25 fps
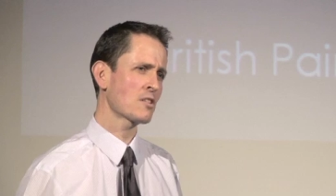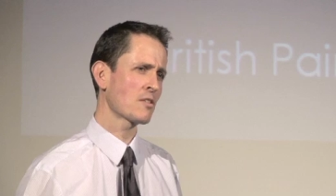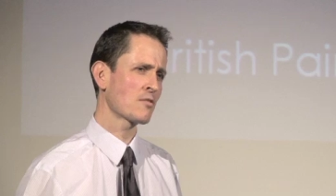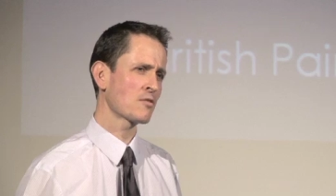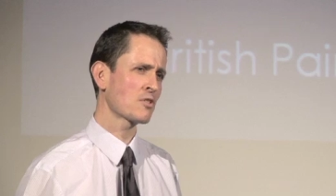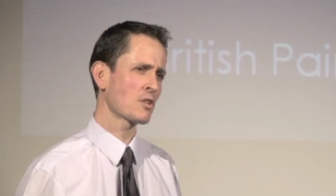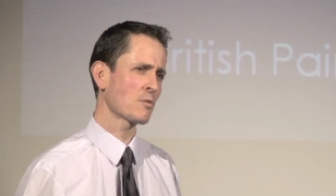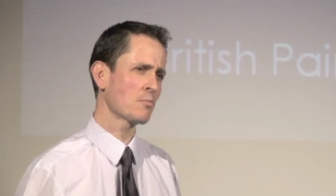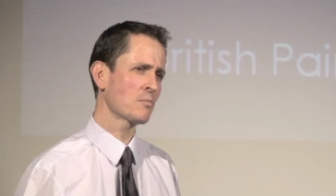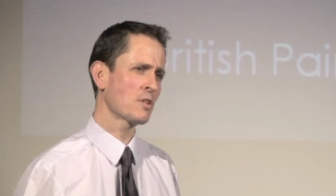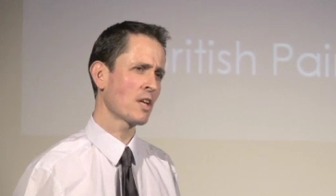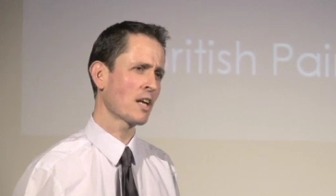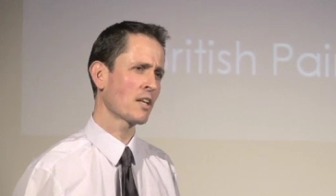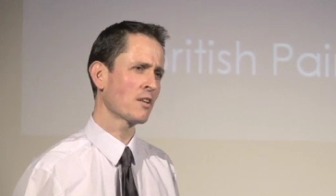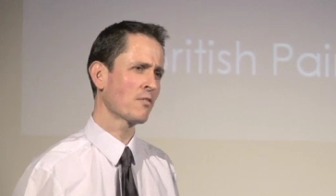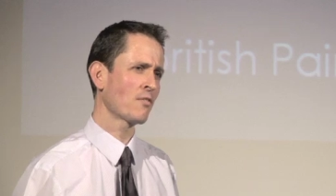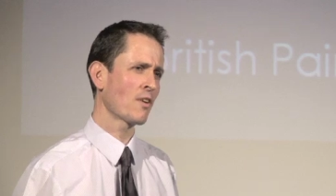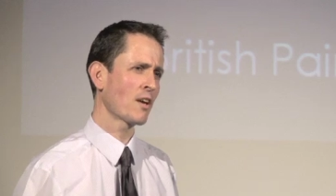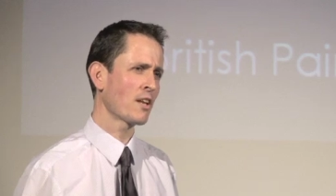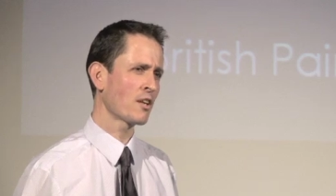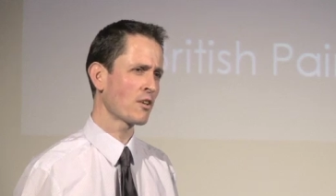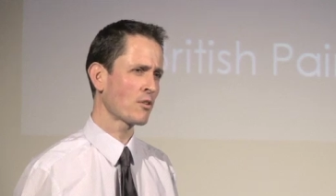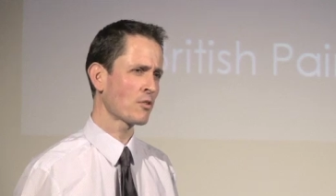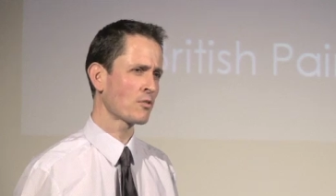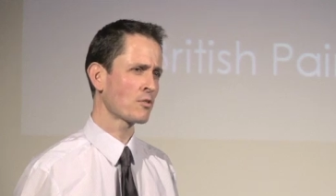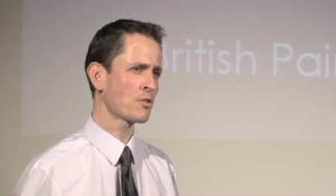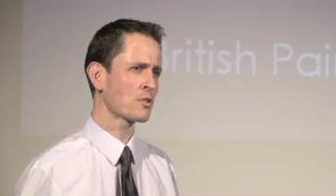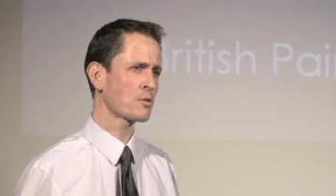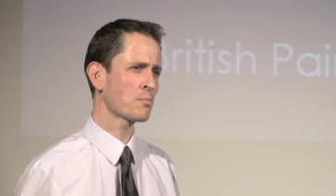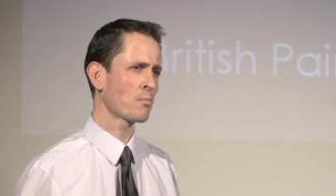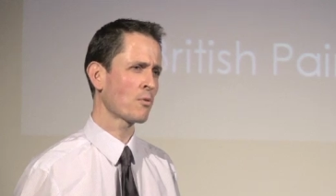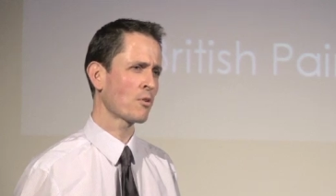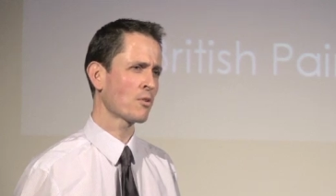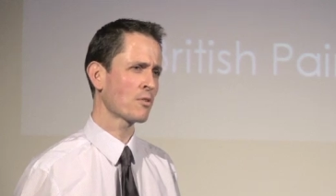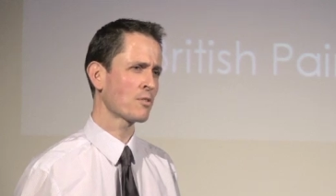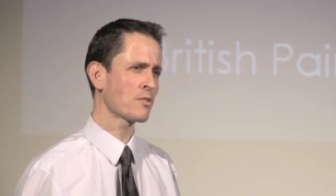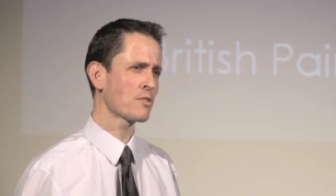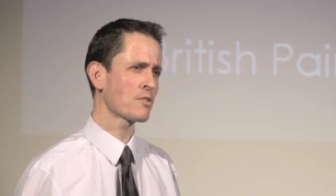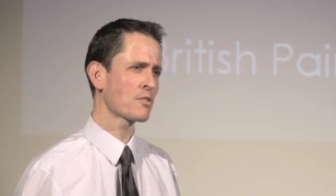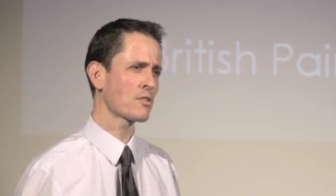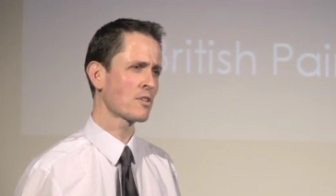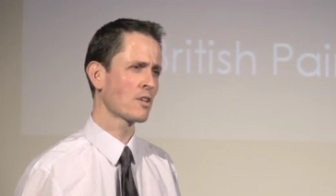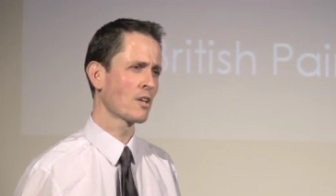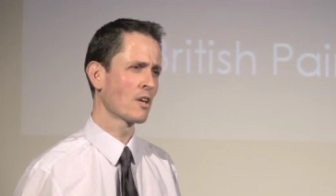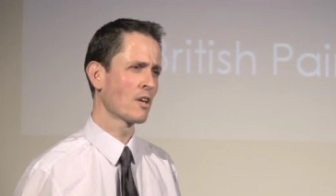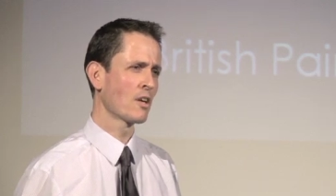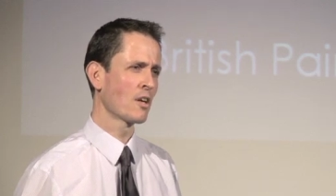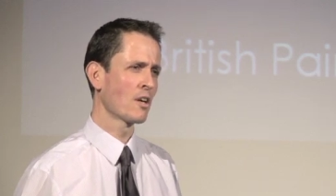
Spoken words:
and if somebody had a very good response